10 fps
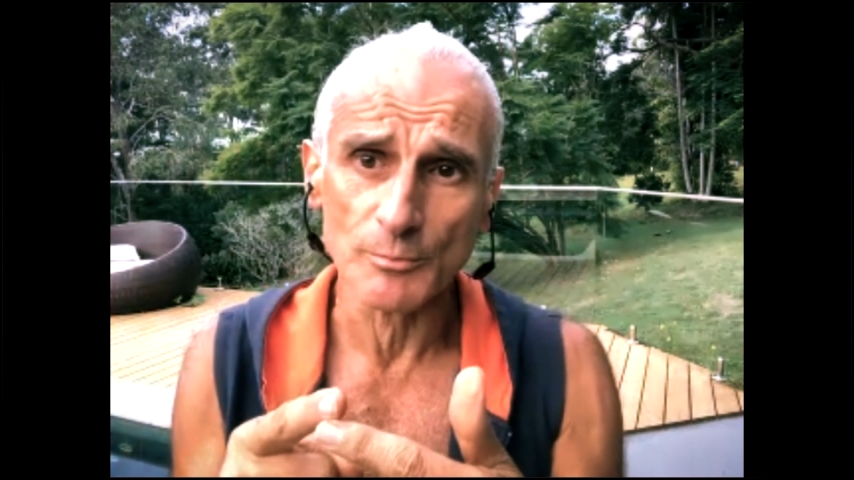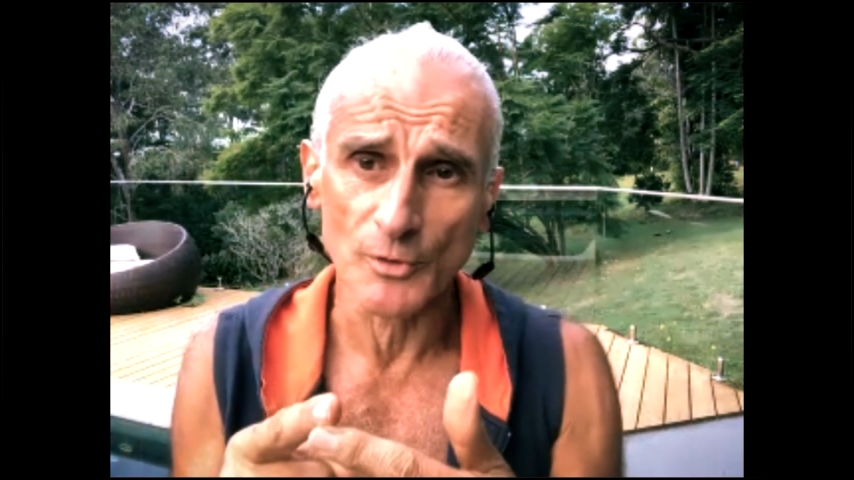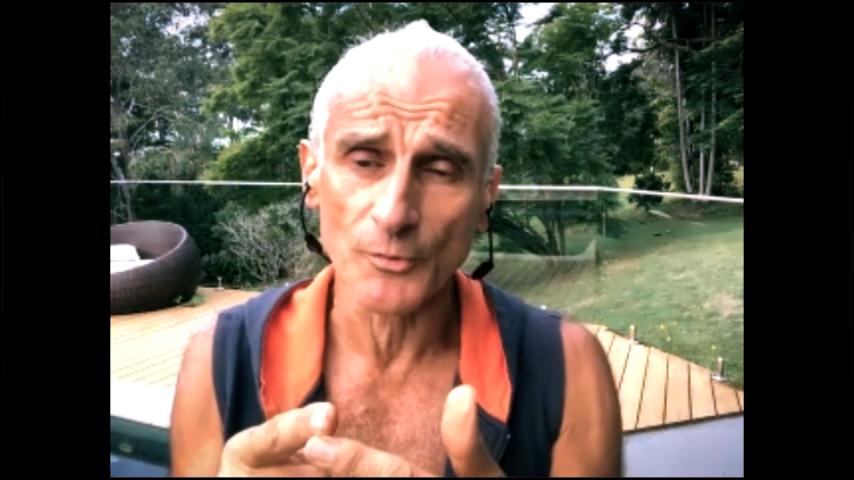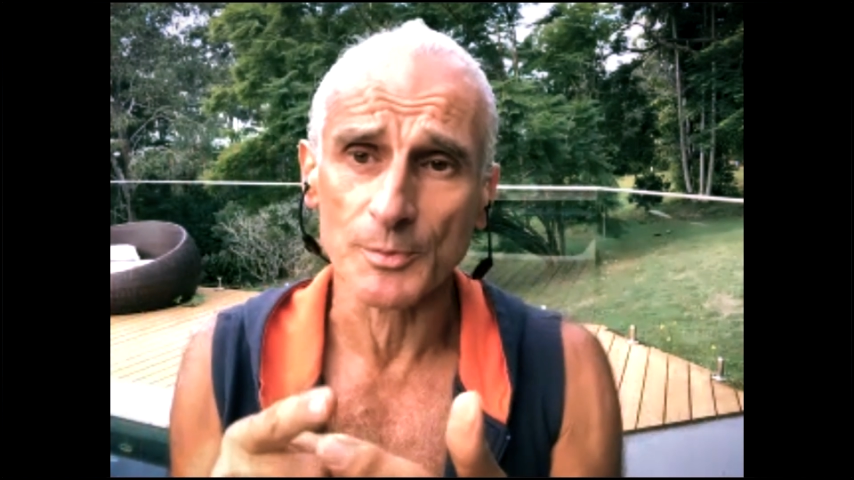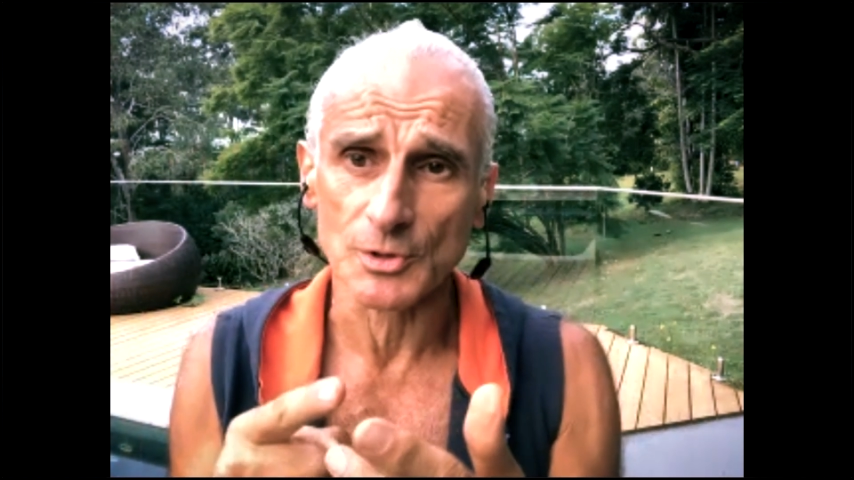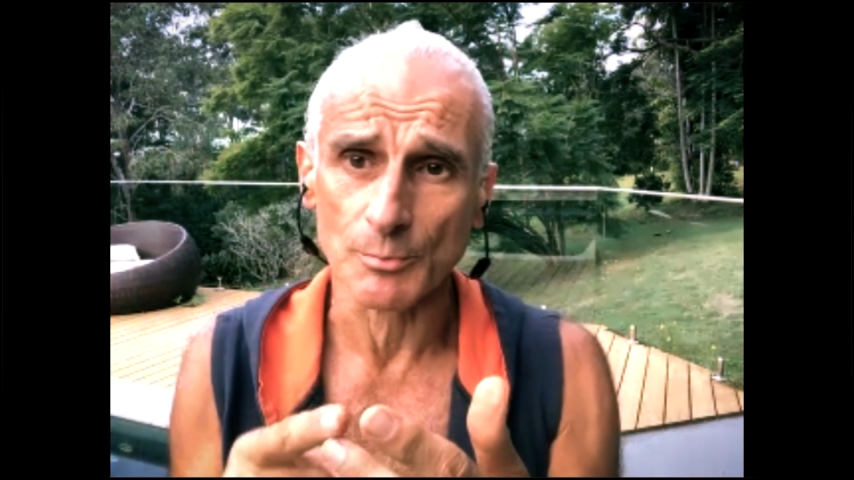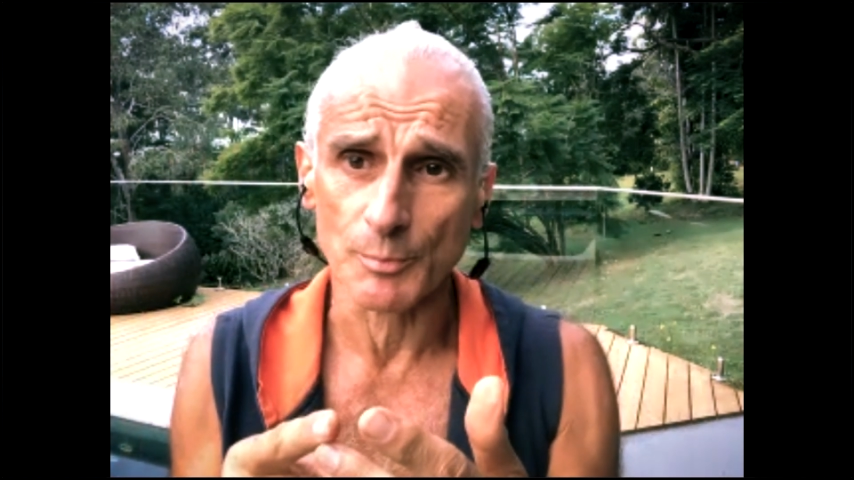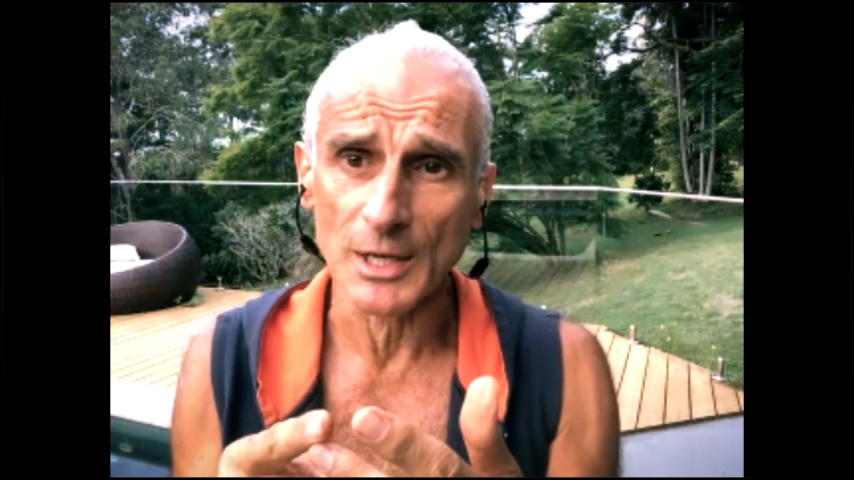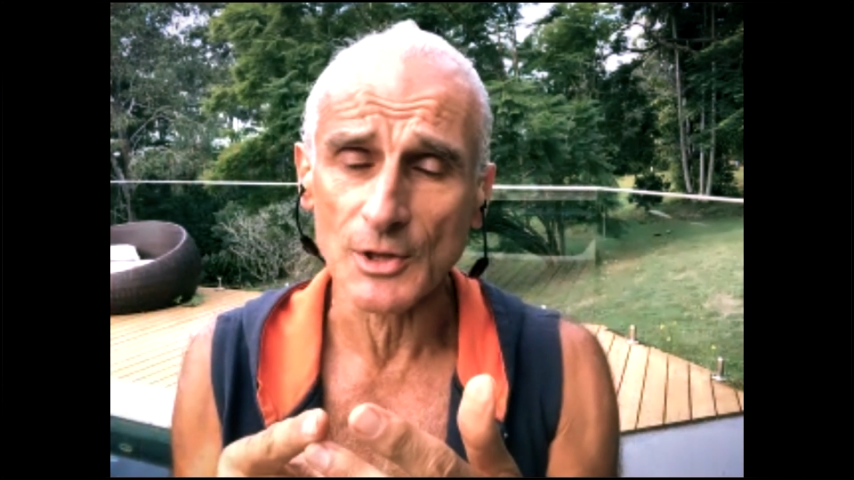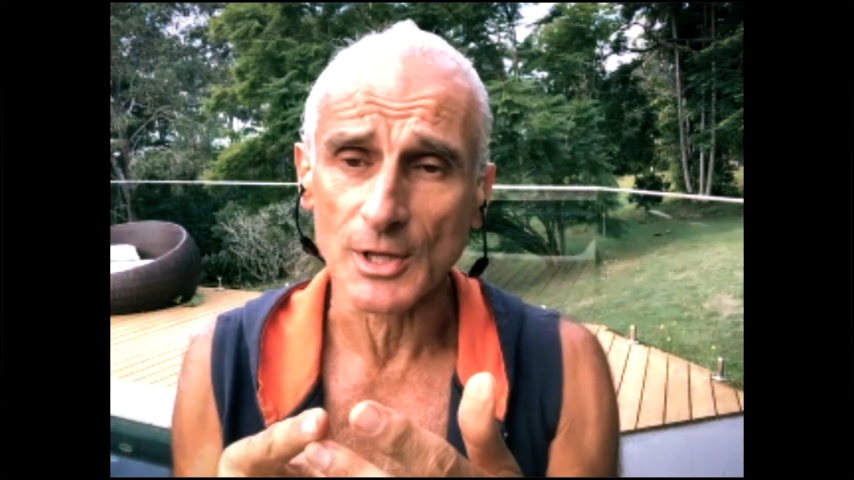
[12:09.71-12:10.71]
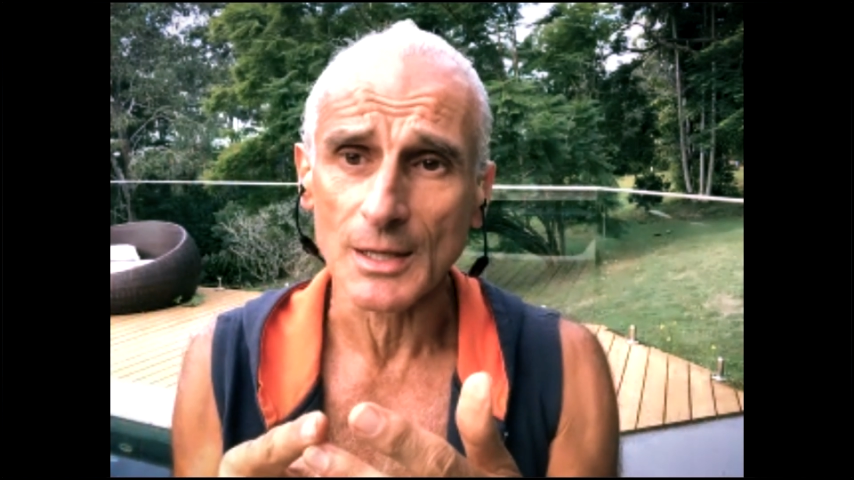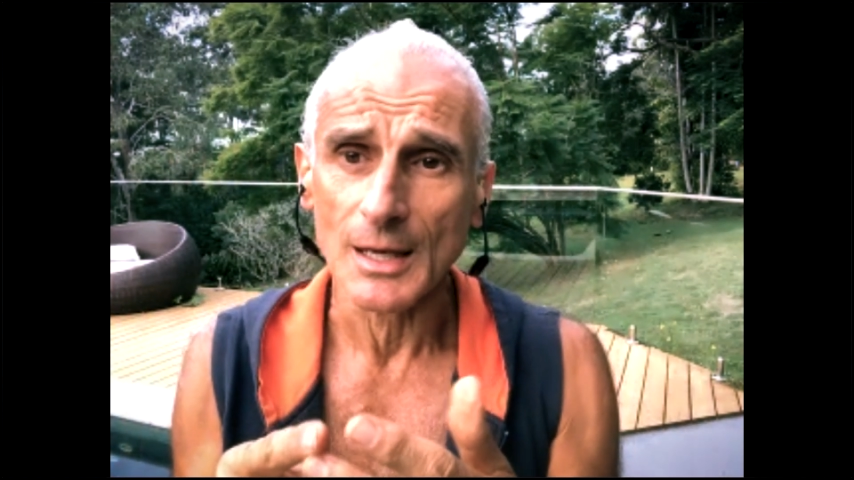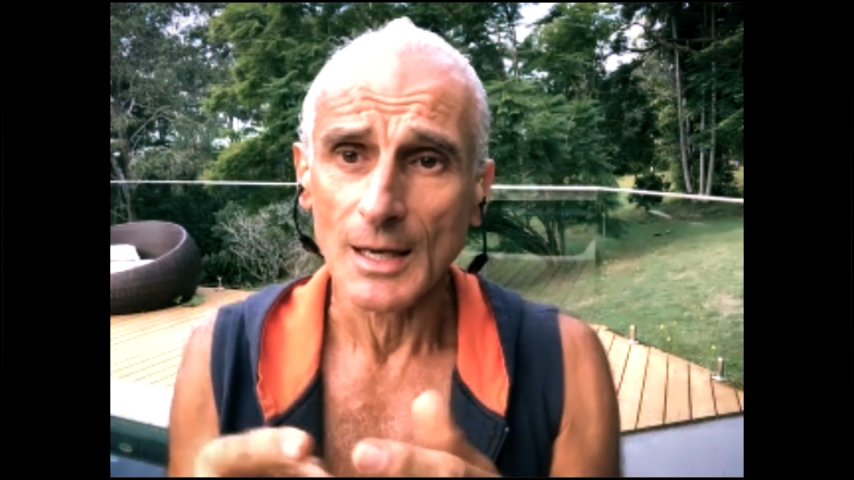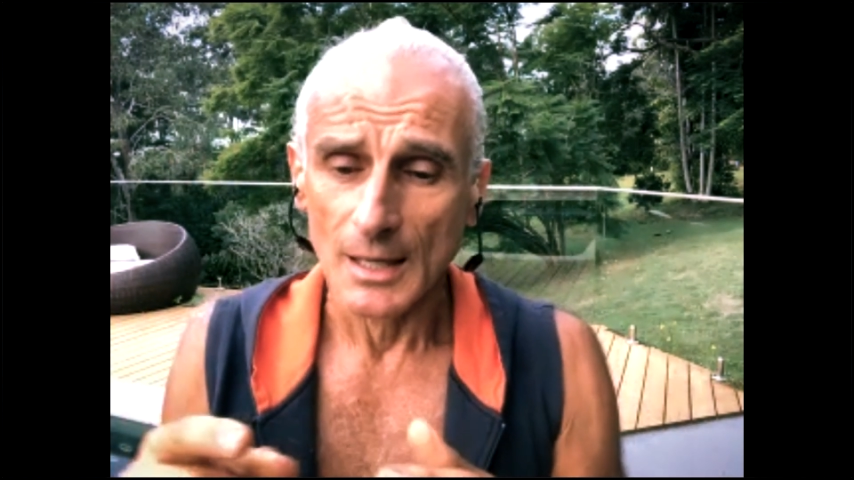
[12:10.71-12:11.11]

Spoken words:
movement, and breathing